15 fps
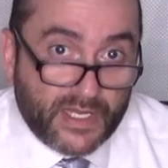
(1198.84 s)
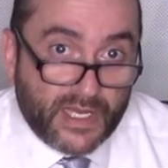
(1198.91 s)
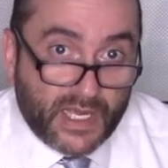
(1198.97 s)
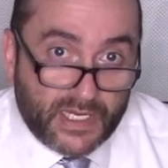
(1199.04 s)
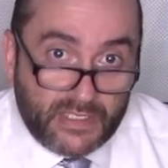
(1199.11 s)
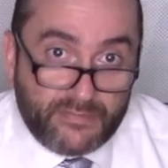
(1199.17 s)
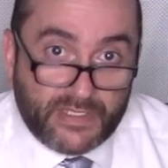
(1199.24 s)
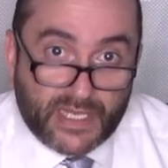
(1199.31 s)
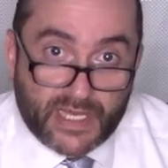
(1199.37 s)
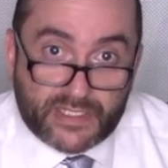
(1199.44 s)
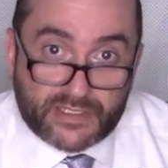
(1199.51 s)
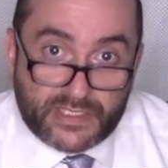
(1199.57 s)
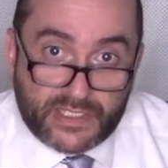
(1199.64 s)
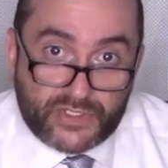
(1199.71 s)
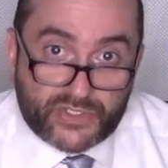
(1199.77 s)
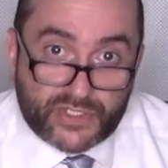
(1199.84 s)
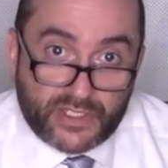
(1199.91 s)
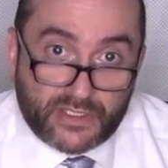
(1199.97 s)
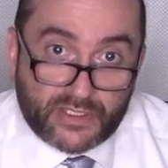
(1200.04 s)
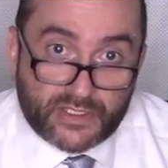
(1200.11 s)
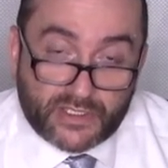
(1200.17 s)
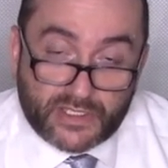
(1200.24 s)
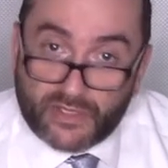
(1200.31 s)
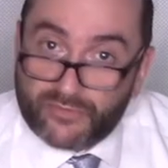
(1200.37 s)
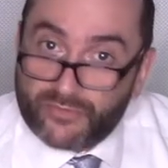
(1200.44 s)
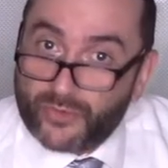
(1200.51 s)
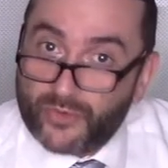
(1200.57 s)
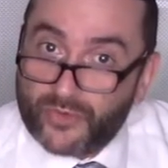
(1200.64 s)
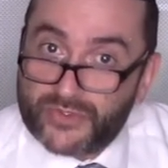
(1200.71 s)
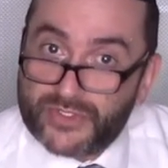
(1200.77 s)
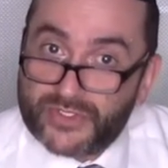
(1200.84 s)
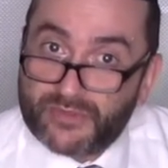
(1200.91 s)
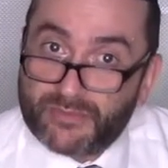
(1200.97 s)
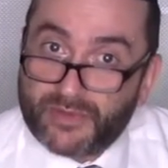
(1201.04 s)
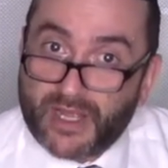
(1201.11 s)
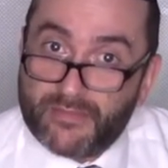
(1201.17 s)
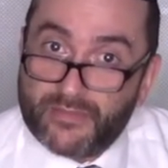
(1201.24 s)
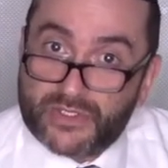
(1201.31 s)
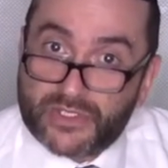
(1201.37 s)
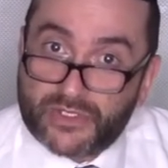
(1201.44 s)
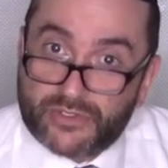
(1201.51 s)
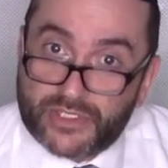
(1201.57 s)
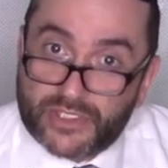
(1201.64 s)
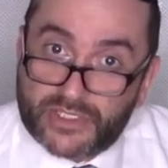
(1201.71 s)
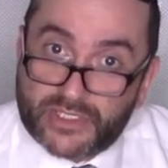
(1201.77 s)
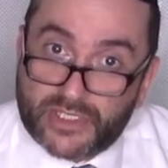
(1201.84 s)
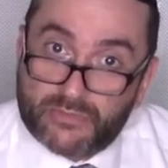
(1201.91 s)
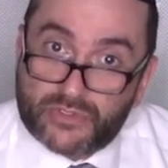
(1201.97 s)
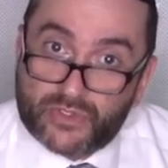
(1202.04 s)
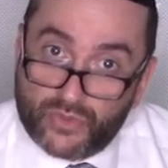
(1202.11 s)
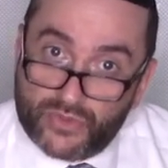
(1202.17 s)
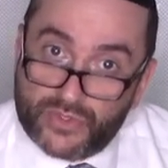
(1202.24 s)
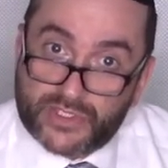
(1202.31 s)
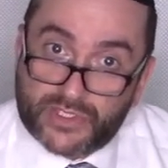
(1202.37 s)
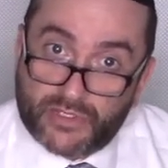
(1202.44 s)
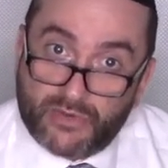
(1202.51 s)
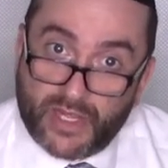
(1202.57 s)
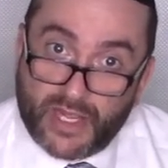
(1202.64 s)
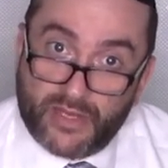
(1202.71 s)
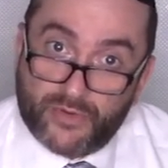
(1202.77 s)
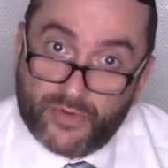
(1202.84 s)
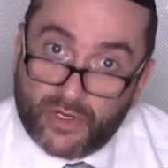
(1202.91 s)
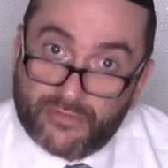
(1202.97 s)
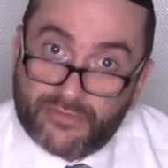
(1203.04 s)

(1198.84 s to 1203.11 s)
And he began teaching. Now, of course, Reb Chaim Isaac Grudzinski was also a Rav